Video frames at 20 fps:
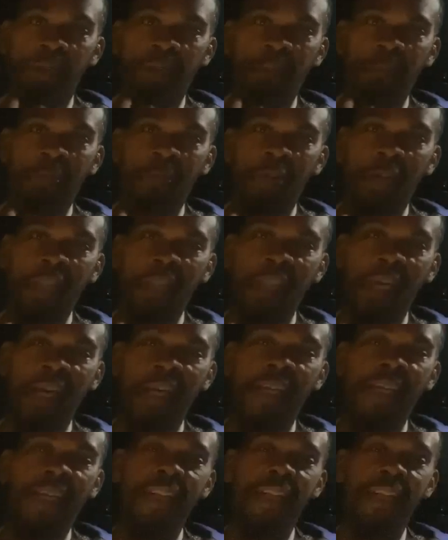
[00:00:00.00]
mama one
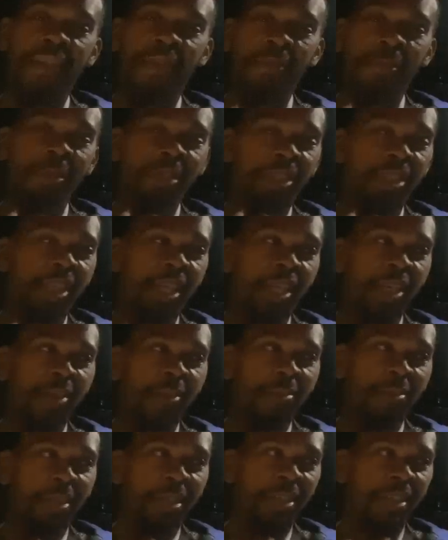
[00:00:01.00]
thing, they leave them is
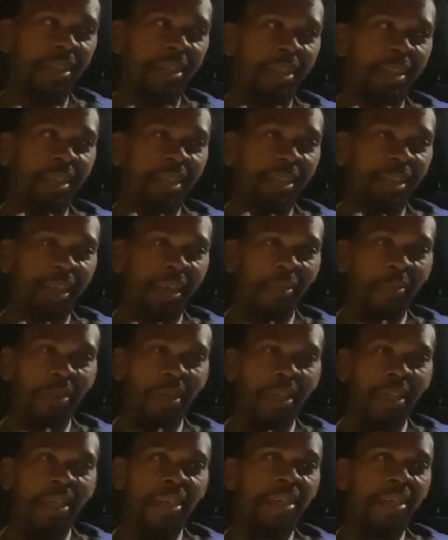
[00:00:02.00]
debt, man. They
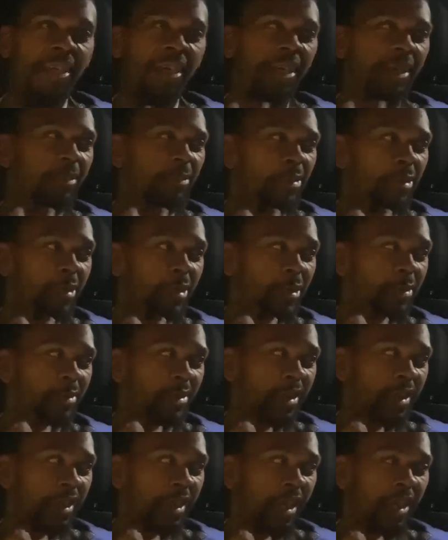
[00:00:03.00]
be in debt, you know what
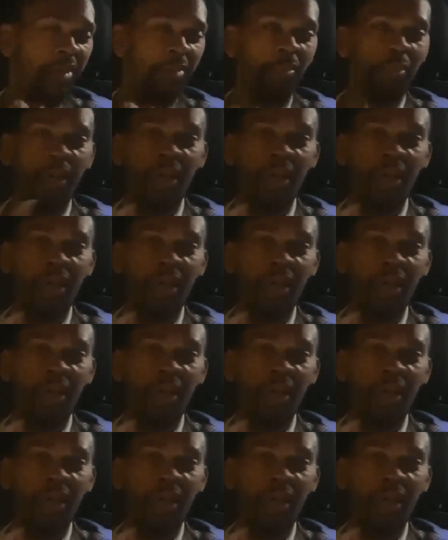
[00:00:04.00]
I'm saying? How to